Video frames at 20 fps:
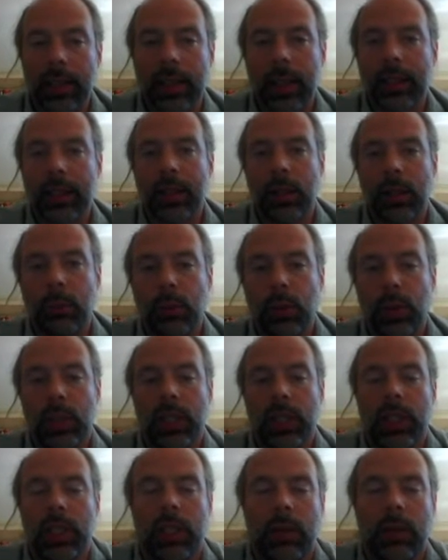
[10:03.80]
is to push
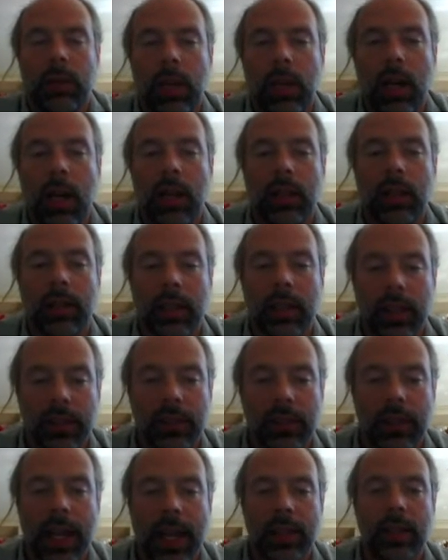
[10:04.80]
blocks as
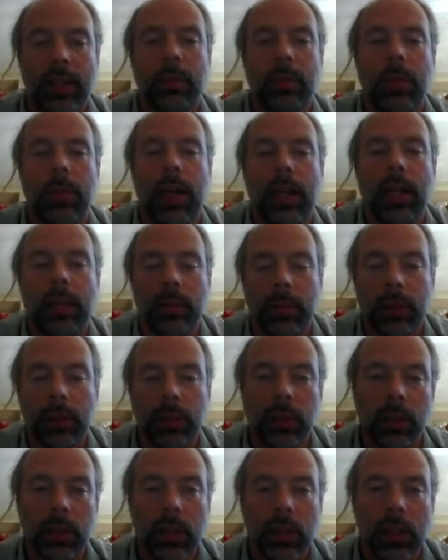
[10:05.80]
fast as
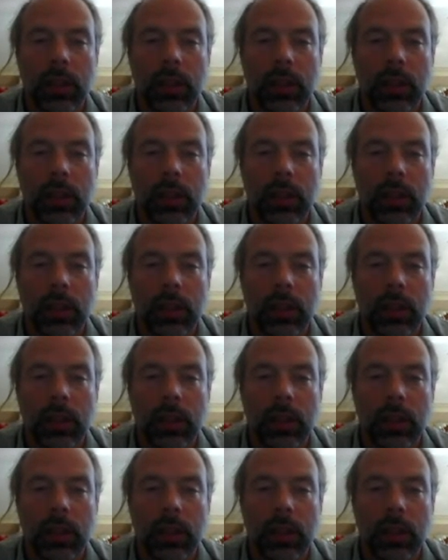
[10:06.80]
possible